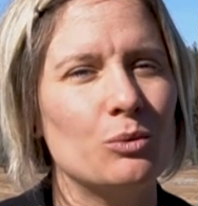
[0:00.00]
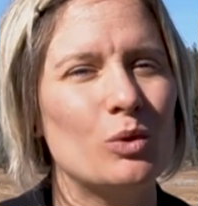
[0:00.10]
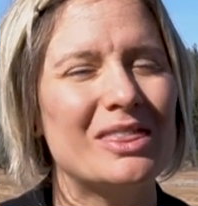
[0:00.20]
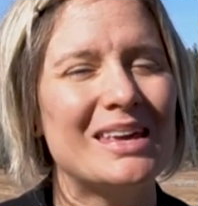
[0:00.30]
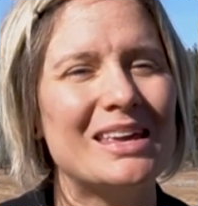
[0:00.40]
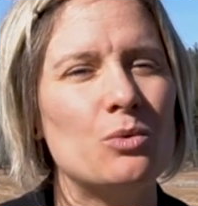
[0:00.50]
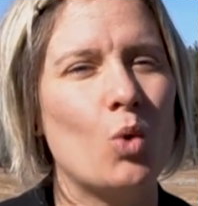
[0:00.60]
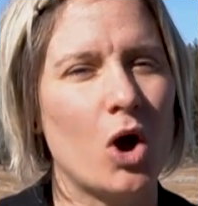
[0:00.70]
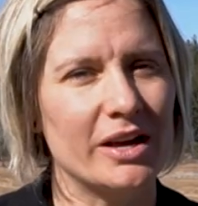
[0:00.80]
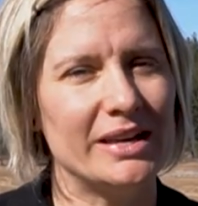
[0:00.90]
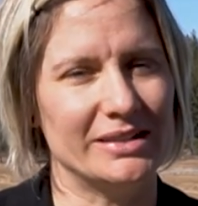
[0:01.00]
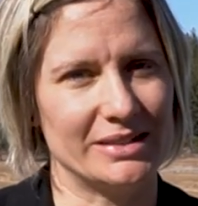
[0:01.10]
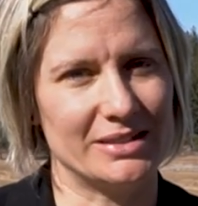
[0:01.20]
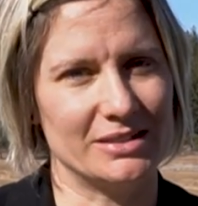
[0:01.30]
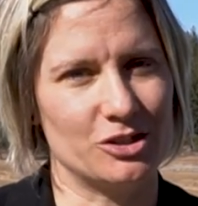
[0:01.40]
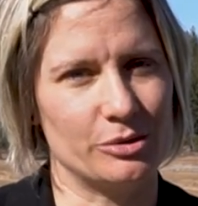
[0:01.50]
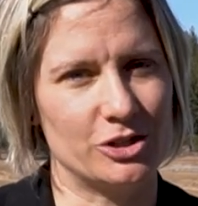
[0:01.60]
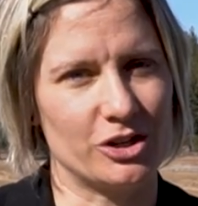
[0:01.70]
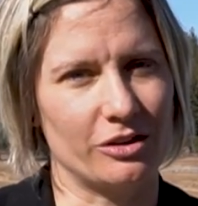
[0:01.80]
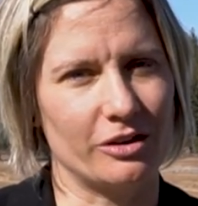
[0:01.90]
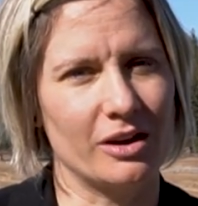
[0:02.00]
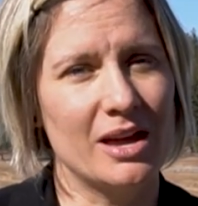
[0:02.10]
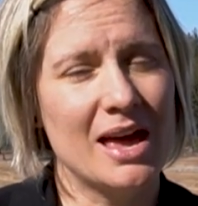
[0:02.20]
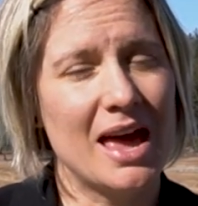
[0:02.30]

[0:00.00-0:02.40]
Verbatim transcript: within walking distance to each other.